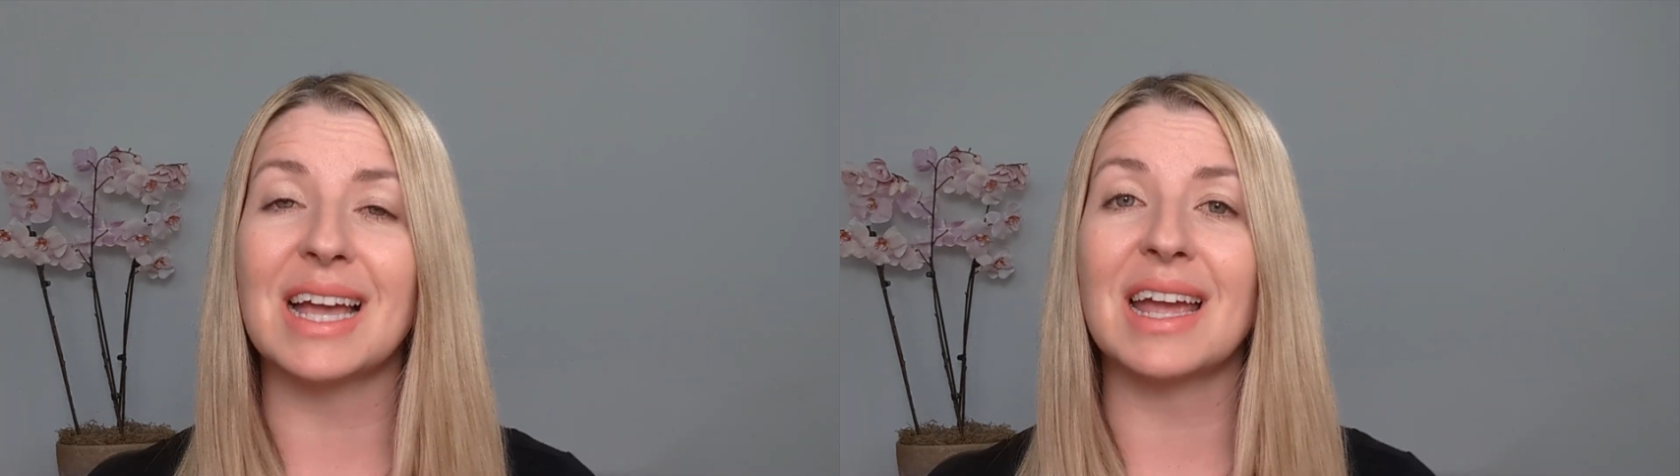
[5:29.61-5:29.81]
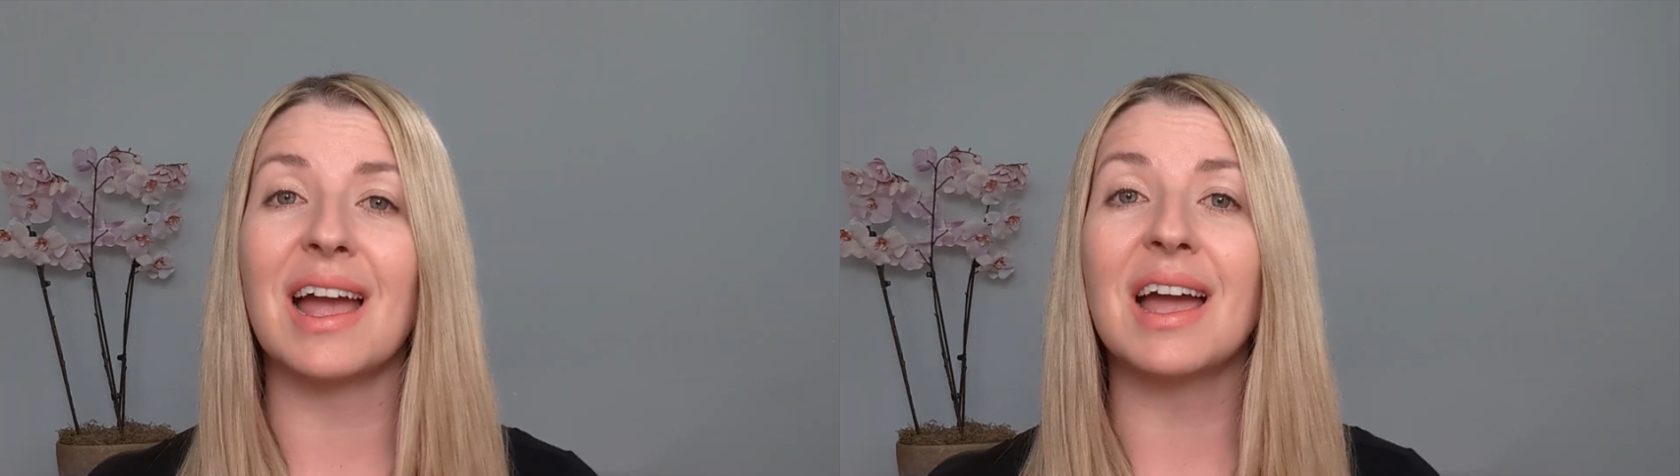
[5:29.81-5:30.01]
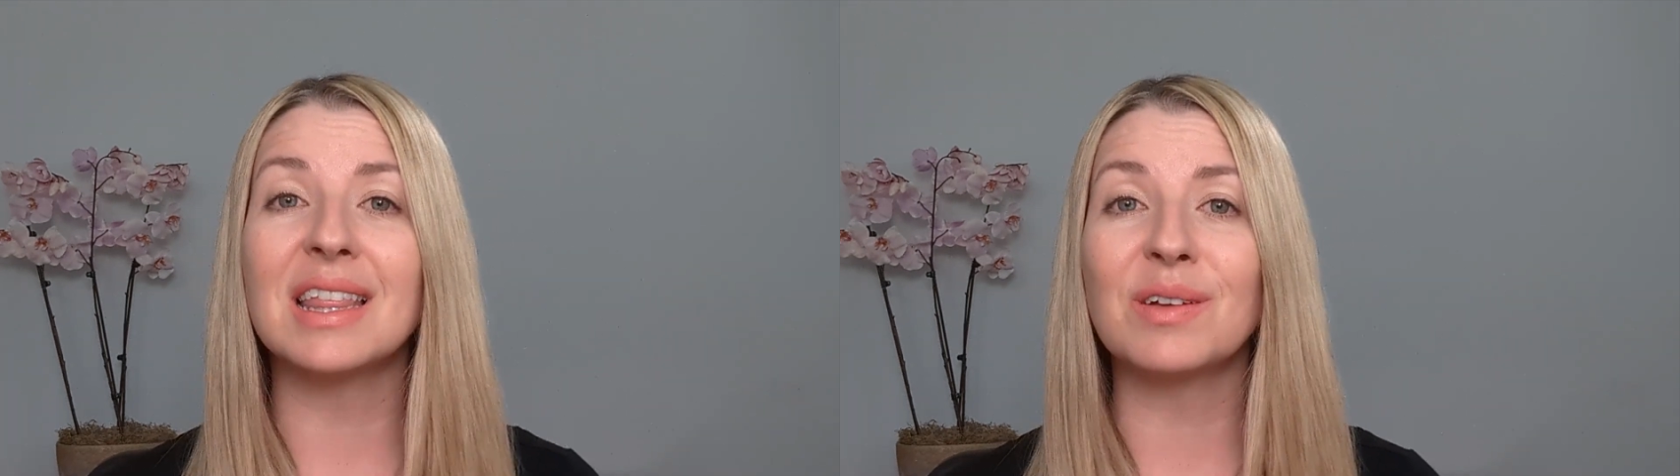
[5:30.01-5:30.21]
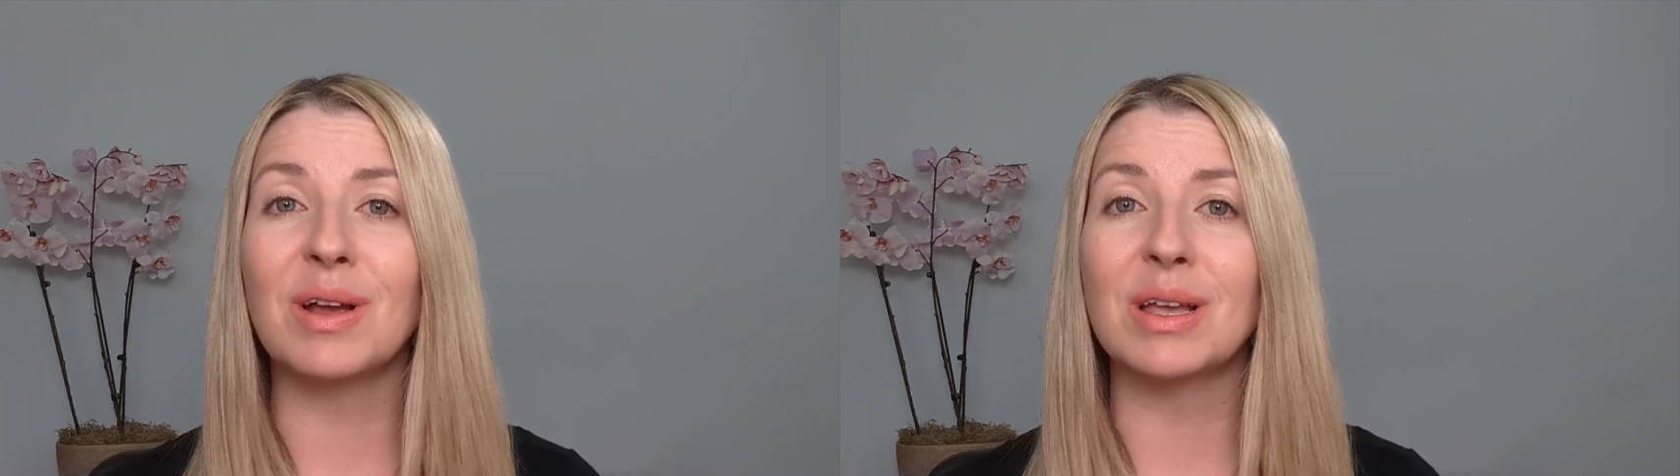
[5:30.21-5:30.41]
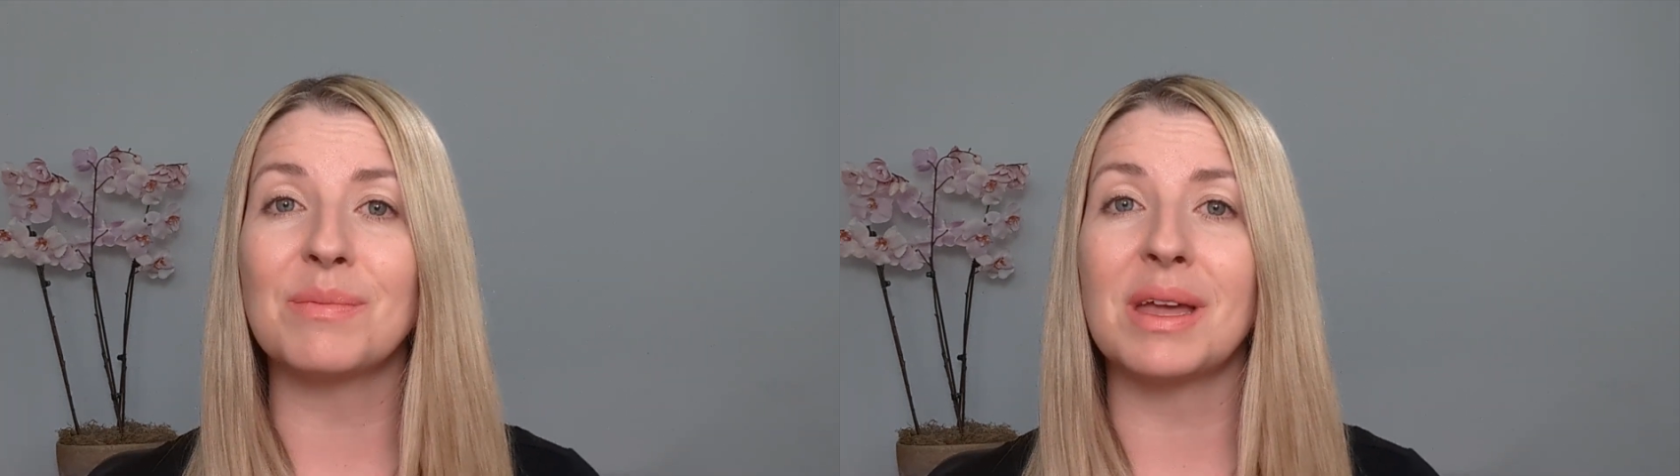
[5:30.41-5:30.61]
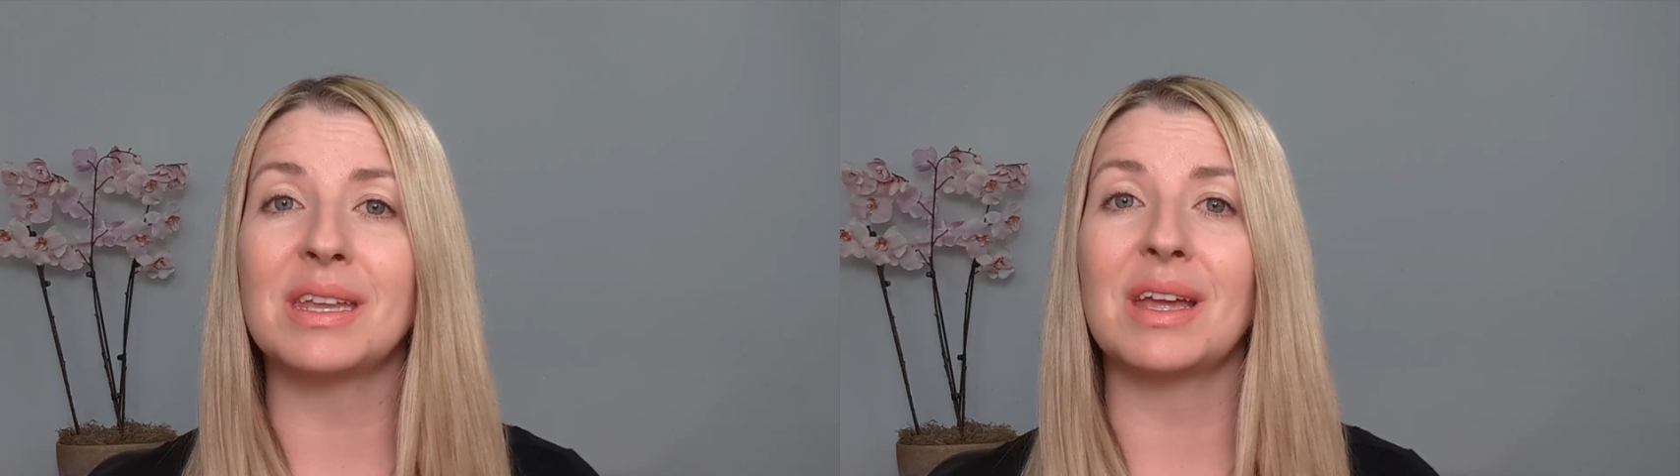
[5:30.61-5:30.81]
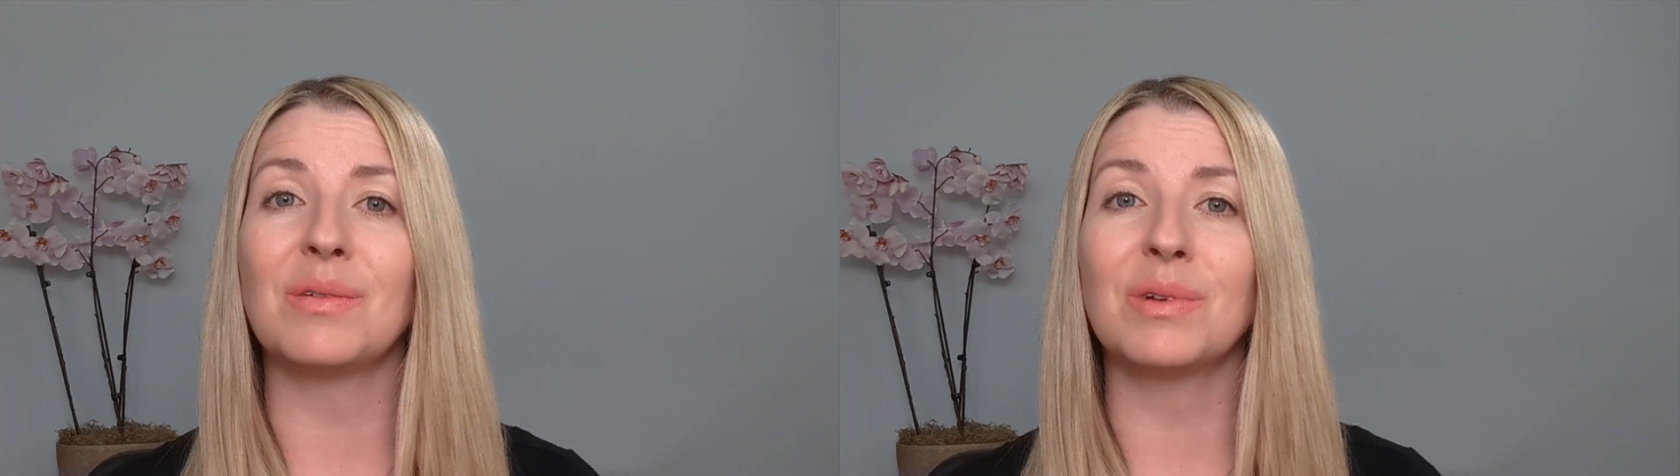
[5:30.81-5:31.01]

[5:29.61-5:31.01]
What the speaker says: I highly recommend it.